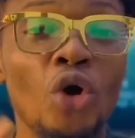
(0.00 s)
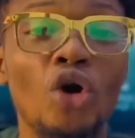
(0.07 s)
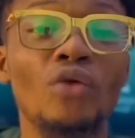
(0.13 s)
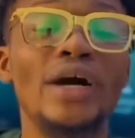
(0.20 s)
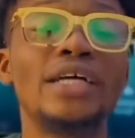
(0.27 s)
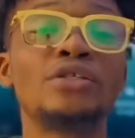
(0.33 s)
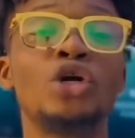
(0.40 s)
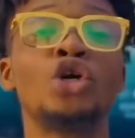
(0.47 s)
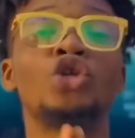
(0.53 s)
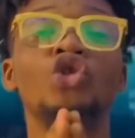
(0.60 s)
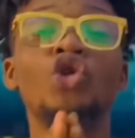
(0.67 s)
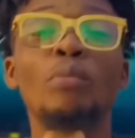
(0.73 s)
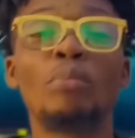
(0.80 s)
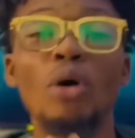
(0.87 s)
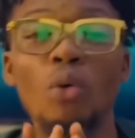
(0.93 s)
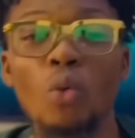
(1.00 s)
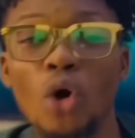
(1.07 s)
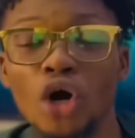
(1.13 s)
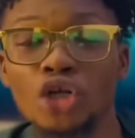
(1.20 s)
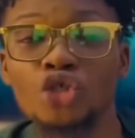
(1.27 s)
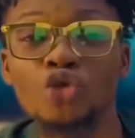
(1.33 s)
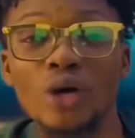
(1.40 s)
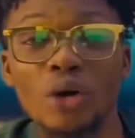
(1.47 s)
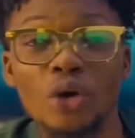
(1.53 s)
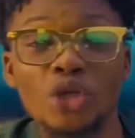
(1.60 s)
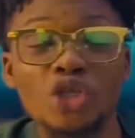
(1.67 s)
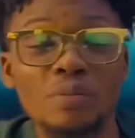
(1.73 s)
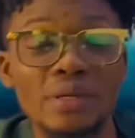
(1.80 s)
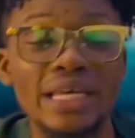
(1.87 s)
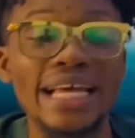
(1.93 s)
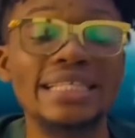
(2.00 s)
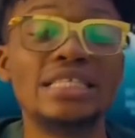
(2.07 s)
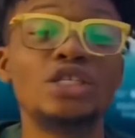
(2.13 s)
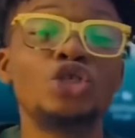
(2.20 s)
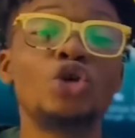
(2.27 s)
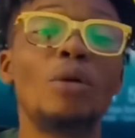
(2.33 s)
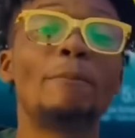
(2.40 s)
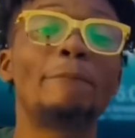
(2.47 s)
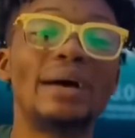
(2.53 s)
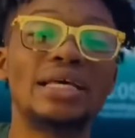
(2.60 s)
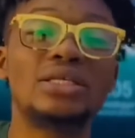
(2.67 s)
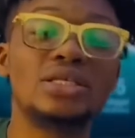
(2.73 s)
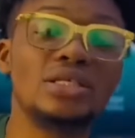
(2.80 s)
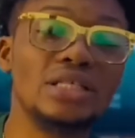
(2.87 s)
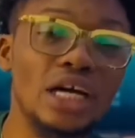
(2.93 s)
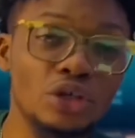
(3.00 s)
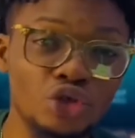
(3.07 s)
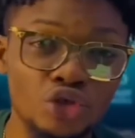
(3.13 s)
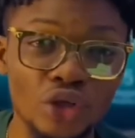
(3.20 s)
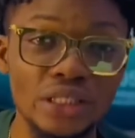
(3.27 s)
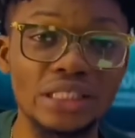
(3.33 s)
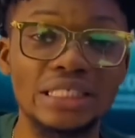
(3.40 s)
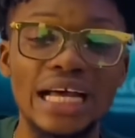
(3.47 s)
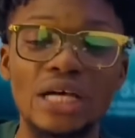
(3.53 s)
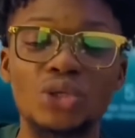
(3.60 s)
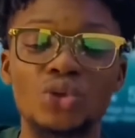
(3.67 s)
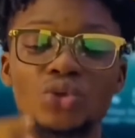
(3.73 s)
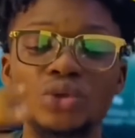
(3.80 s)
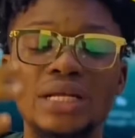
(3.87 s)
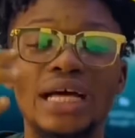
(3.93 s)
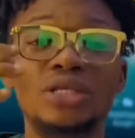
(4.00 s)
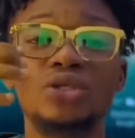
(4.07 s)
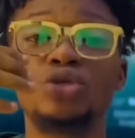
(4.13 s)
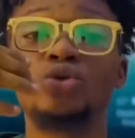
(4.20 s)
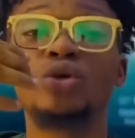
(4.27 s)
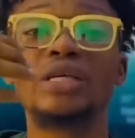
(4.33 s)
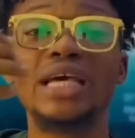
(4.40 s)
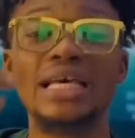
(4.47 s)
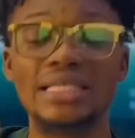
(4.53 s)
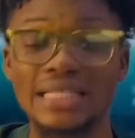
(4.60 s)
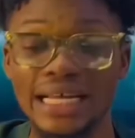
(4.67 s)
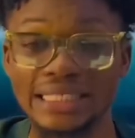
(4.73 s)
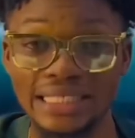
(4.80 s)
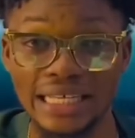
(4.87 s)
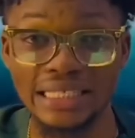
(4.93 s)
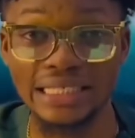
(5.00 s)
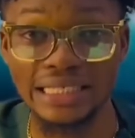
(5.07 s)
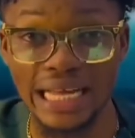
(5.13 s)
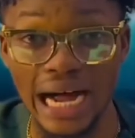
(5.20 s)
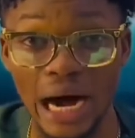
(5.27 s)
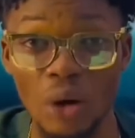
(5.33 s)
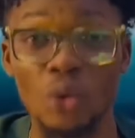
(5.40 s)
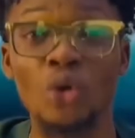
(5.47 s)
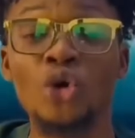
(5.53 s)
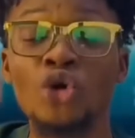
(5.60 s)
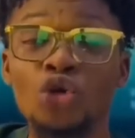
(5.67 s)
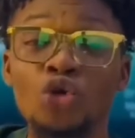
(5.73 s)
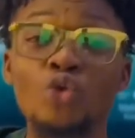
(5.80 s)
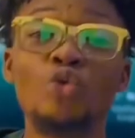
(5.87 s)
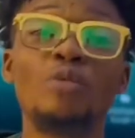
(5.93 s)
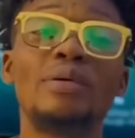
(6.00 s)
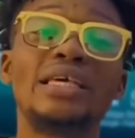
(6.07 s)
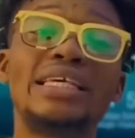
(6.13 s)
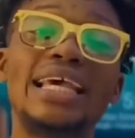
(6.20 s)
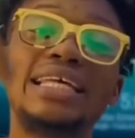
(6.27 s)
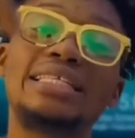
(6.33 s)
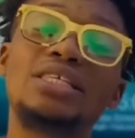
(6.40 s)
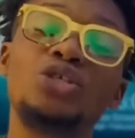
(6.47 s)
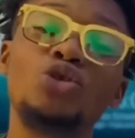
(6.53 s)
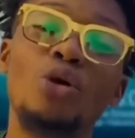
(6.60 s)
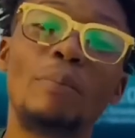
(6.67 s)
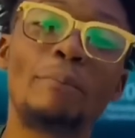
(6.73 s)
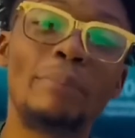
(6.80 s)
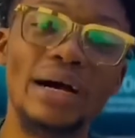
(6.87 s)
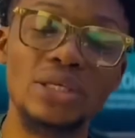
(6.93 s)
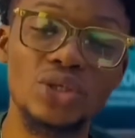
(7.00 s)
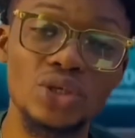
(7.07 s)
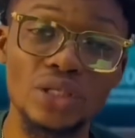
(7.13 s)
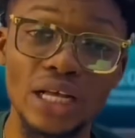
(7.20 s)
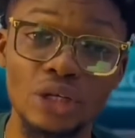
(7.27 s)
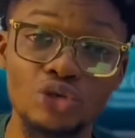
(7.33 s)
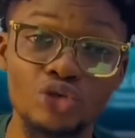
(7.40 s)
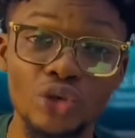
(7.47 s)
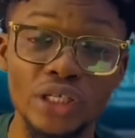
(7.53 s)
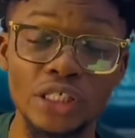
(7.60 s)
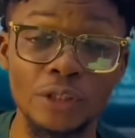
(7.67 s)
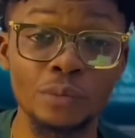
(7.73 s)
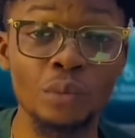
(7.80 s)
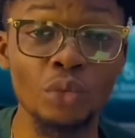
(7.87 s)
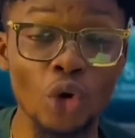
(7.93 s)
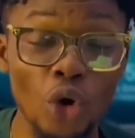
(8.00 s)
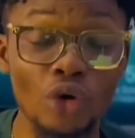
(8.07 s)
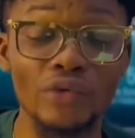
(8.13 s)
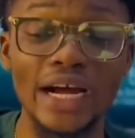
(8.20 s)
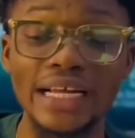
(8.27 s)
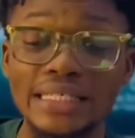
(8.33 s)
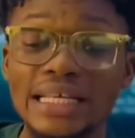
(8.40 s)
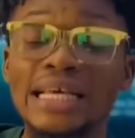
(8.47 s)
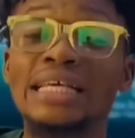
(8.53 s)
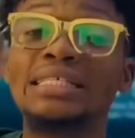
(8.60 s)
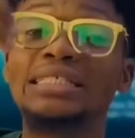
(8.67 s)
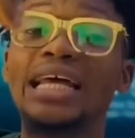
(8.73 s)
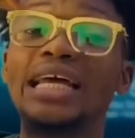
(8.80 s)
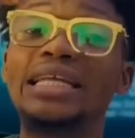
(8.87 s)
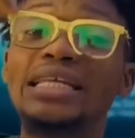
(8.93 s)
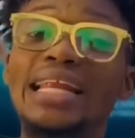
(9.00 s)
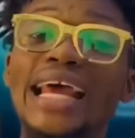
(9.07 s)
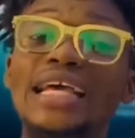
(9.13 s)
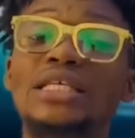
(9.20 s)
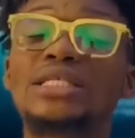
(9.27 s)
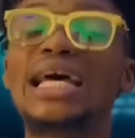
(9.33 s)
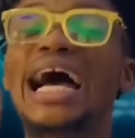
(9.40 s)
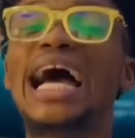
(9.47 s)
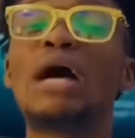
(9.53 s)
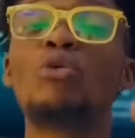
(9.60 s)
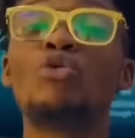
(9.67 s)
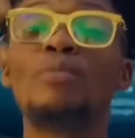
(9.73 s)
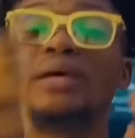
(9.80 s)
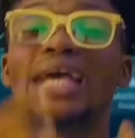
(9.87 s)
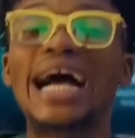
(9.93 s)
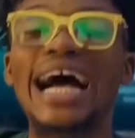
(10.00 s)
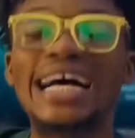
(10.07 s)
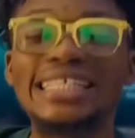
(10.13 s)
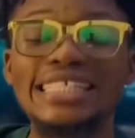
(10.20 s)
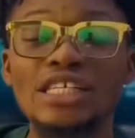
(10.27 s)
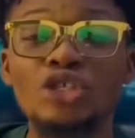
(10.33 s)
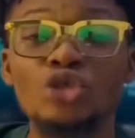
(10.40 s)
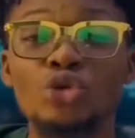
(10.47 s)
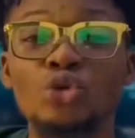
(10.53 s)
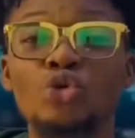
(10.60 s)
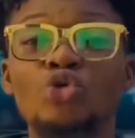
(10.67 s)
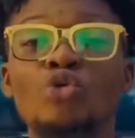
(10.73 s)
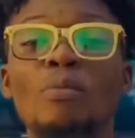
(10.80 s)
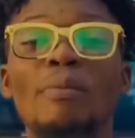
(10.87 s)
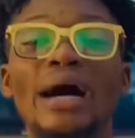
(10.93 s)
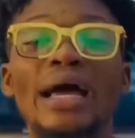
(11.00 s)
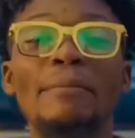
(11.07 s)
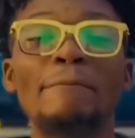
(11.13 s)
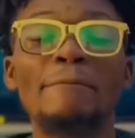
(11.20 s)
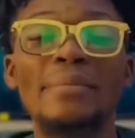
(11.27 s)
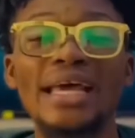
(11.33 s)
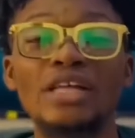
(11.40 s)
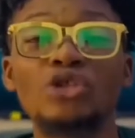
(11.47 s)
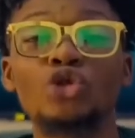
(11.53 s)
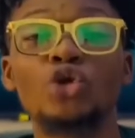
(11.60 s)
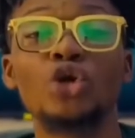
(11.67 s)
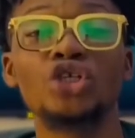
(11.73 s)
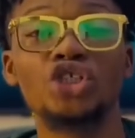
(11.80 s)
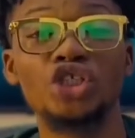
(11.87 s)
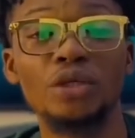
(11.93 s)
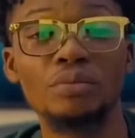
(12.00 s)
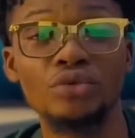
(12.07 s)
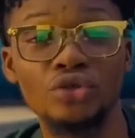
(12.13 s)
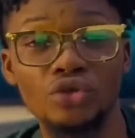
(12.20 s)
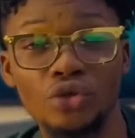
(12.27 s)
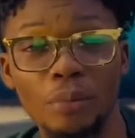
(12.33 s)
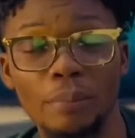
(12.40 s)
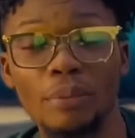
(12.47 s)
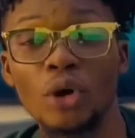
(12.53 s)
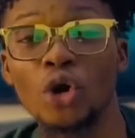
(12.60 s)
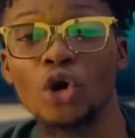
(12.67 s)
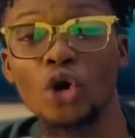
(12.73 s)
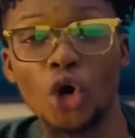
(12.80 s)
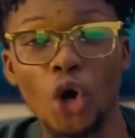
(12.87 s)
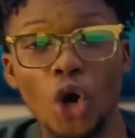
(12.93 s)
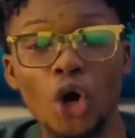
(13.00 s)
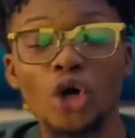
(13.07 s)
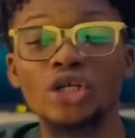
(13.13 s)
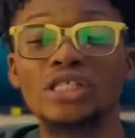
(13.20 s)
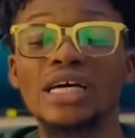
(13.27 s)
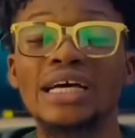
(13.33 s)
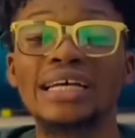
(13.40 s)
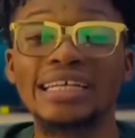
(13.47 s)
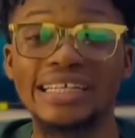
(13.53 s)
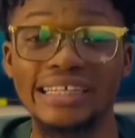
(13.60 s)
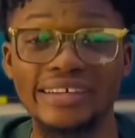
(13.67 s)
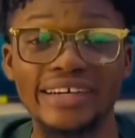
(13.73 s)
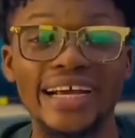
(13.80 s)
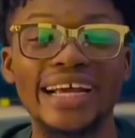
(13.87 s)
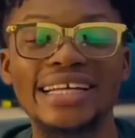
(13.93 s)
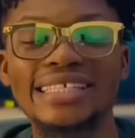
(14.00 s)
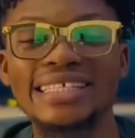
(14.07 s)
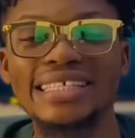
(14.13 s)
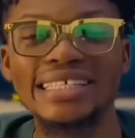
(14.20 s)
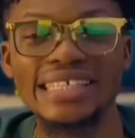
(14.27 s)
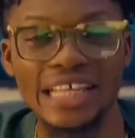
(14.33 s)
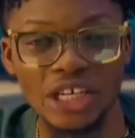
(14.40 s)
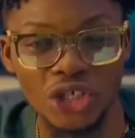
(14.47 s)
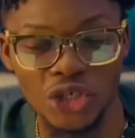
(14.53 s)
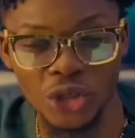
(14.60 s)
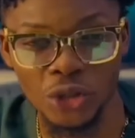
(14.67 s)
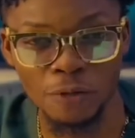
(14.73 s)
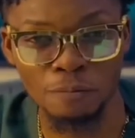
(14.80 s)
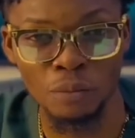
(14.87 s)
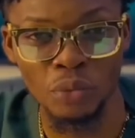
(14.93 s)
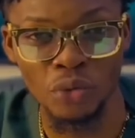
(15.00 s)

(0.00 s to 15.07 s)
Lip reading: All right. Number one, you are going to be getting your personal training. As soon as you get started now, you will be getting your personal training. All right. Then next, I will be adding you to my mentorship group called Great Nation.